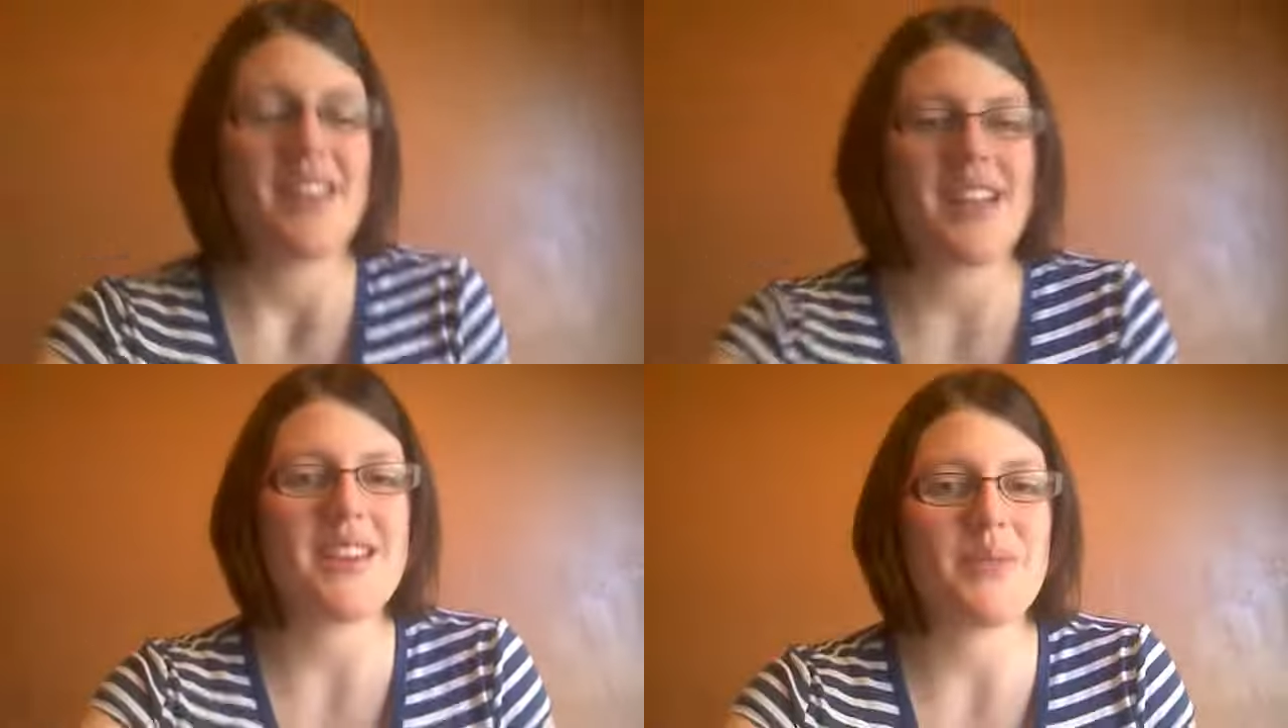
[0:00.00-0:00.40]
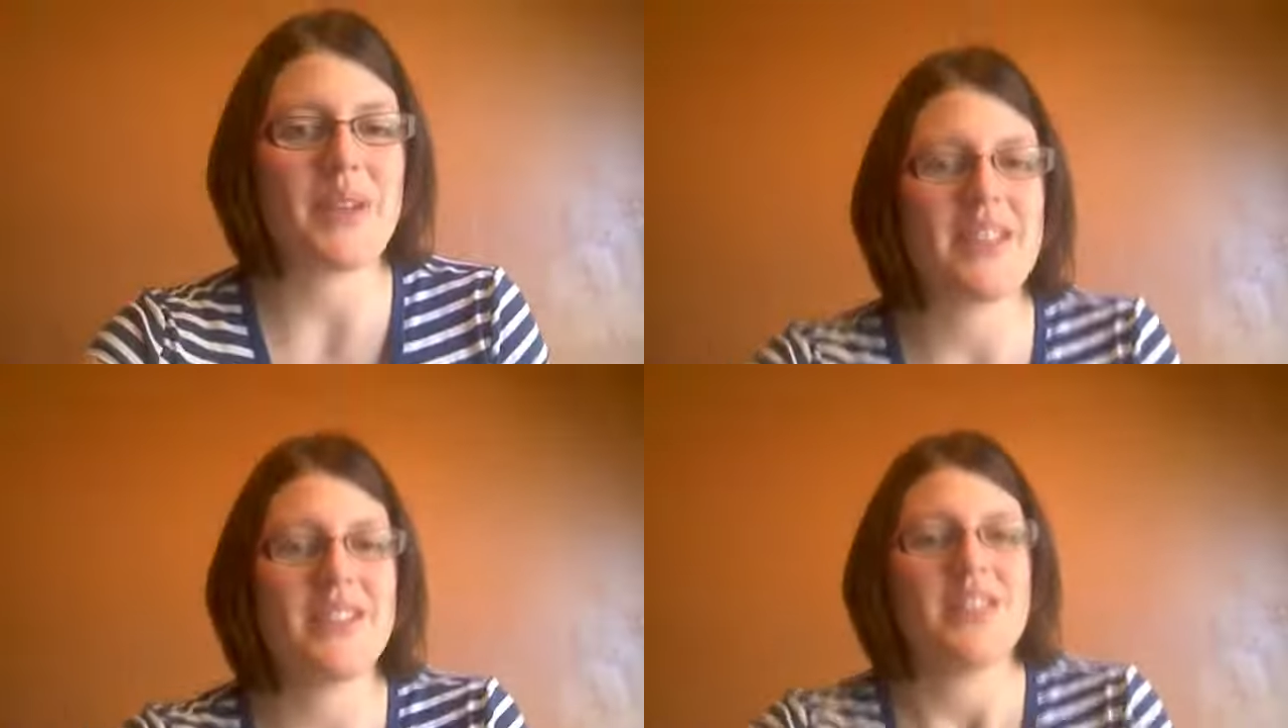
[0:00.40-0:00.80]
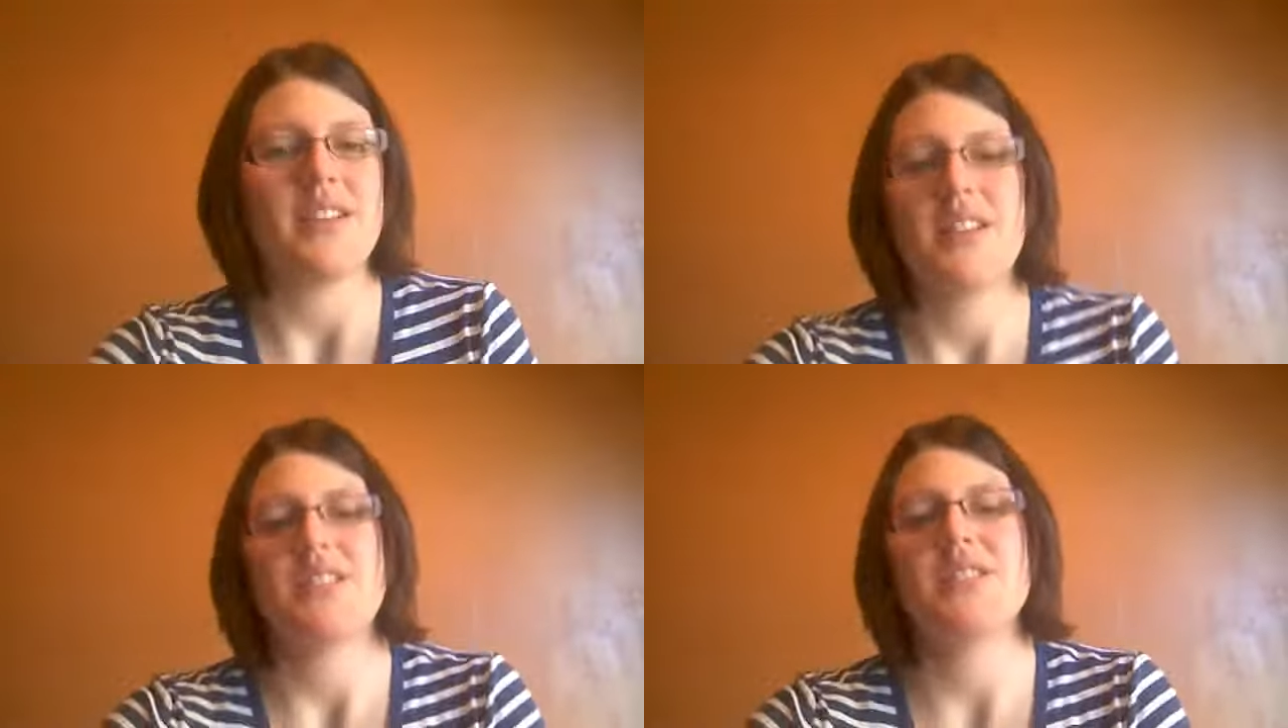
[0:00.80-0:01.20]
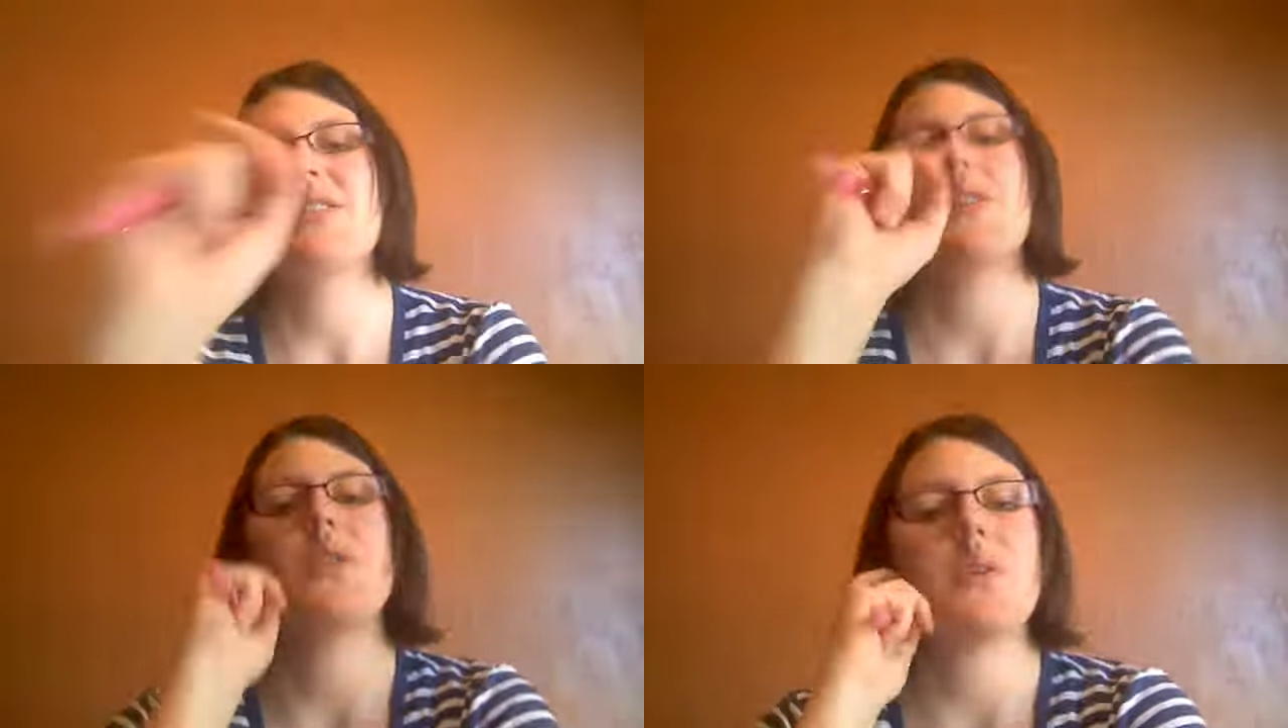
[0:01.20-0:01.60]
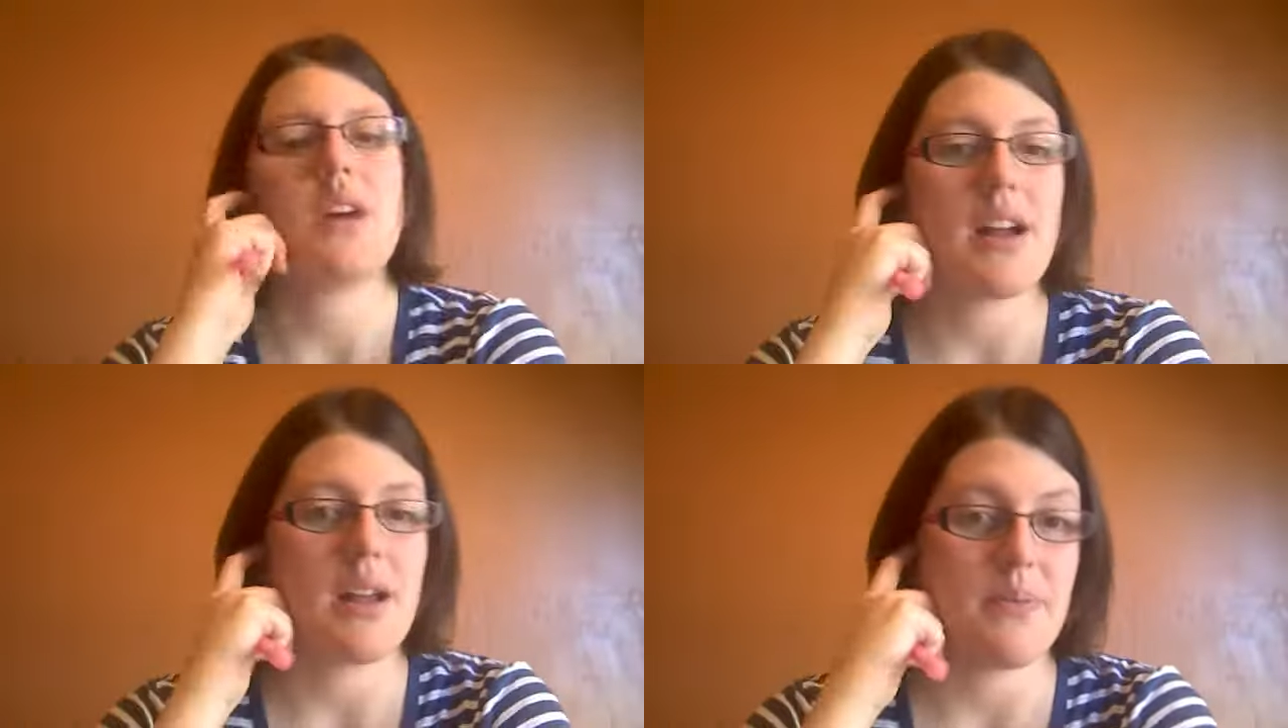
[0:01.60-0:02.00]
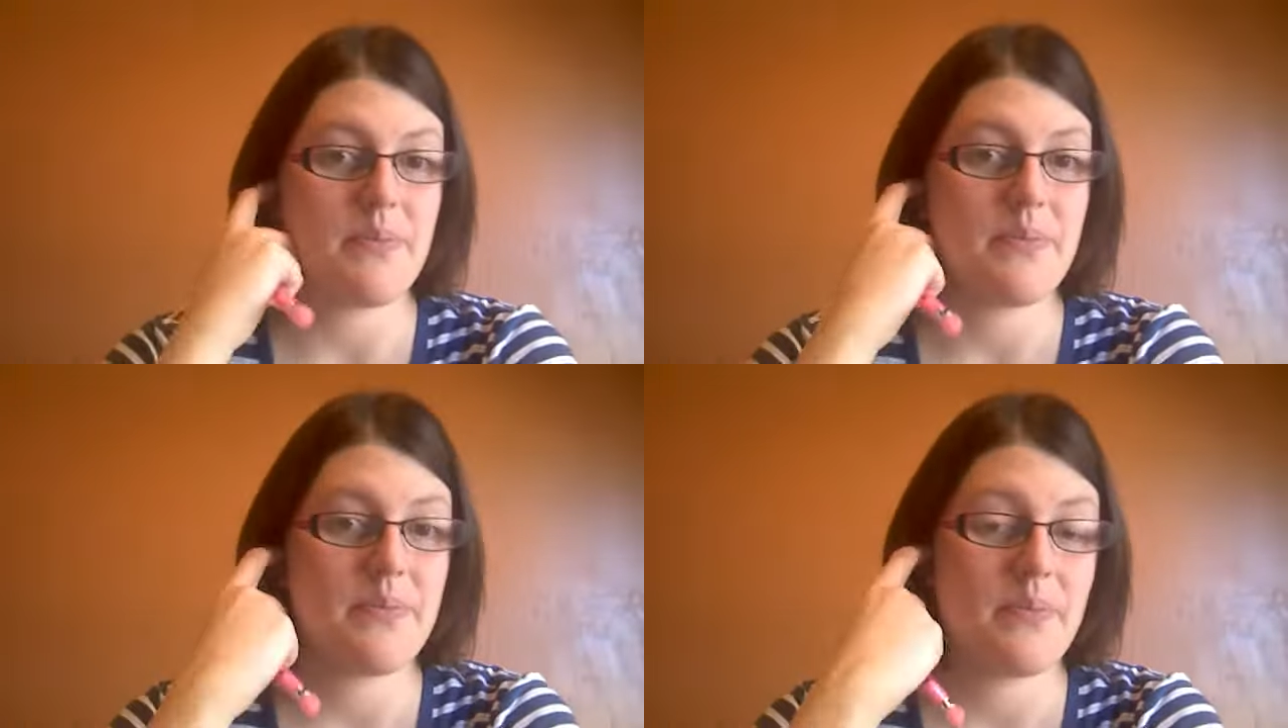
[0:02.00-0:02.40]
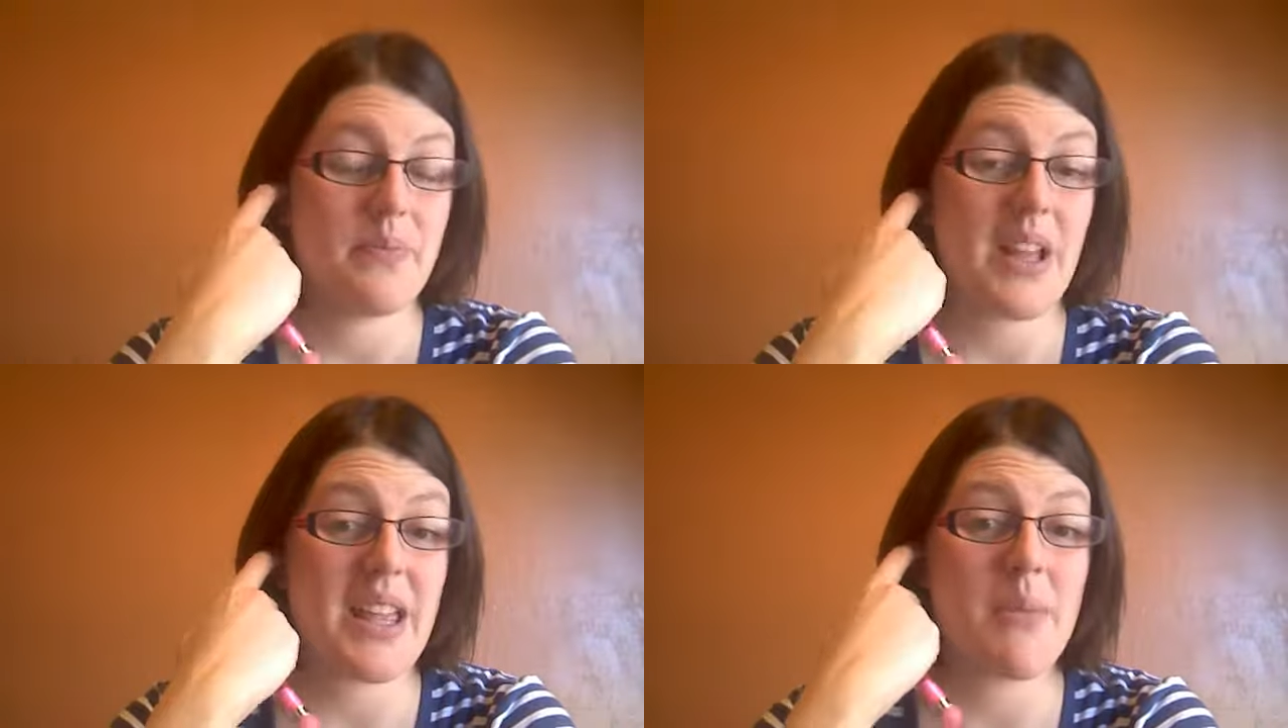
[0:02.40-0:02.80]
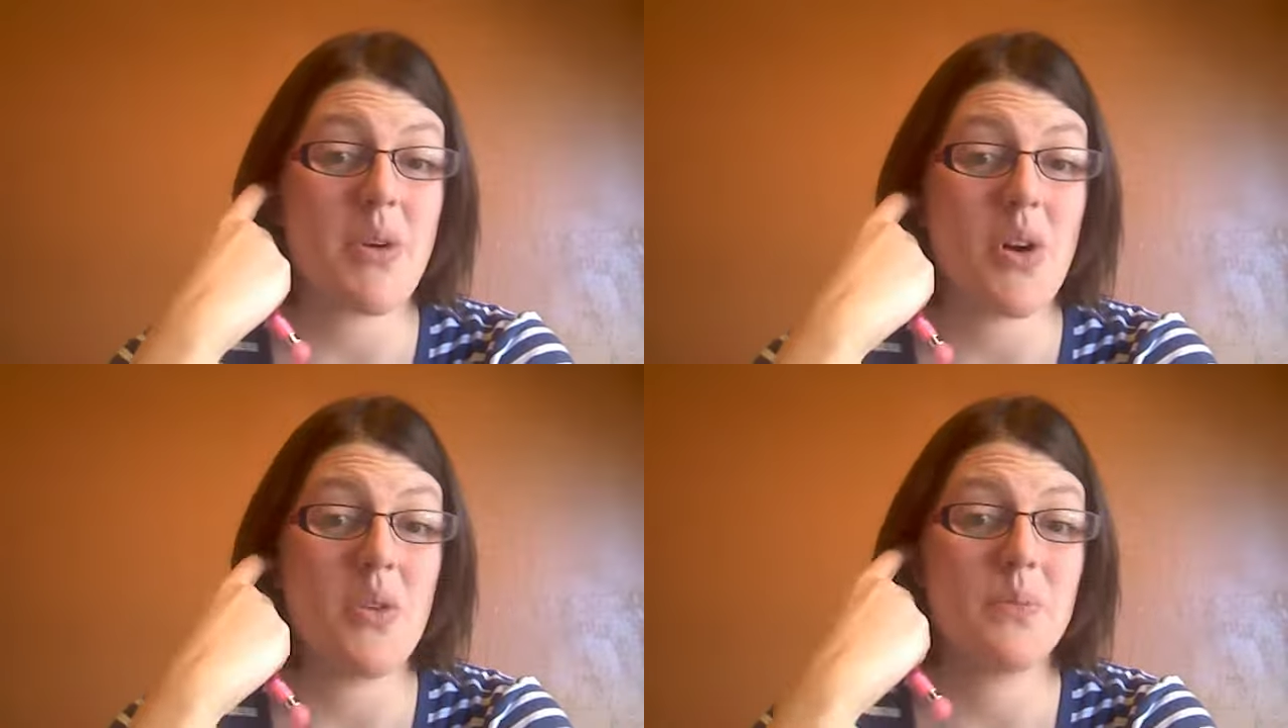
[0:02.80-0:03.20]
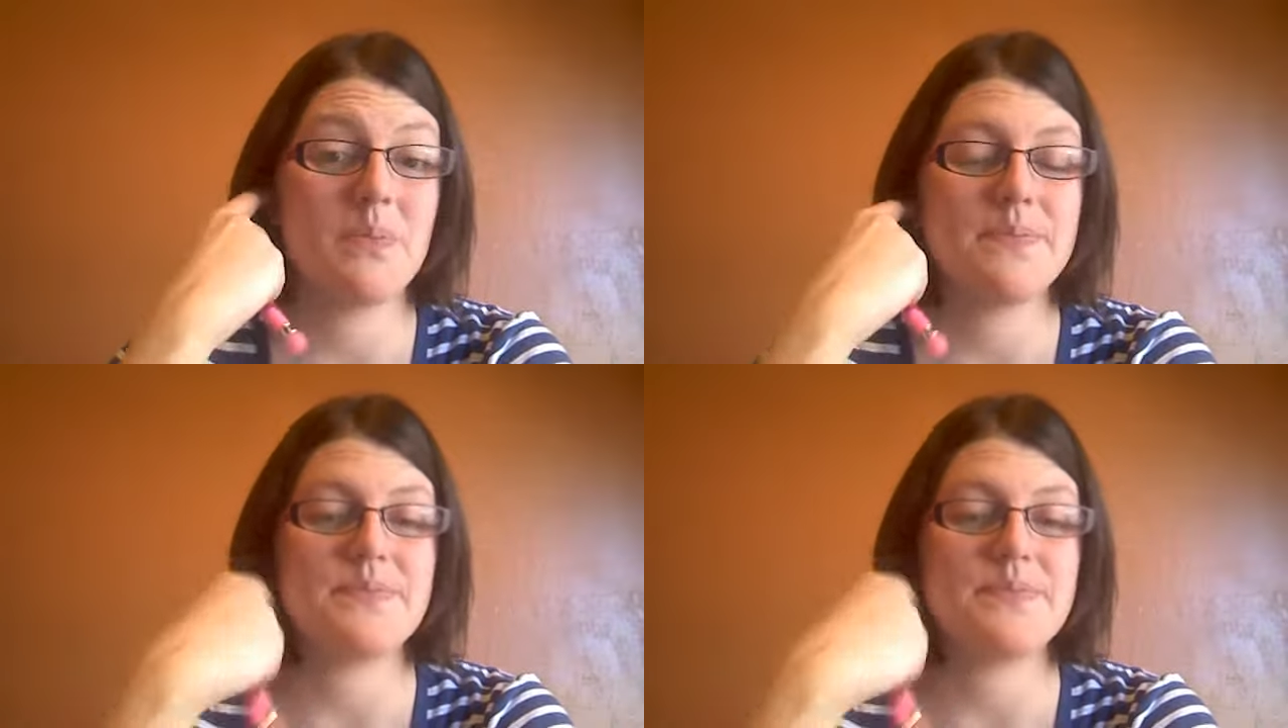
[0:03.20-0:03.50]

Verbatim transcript: Anyway, so I came home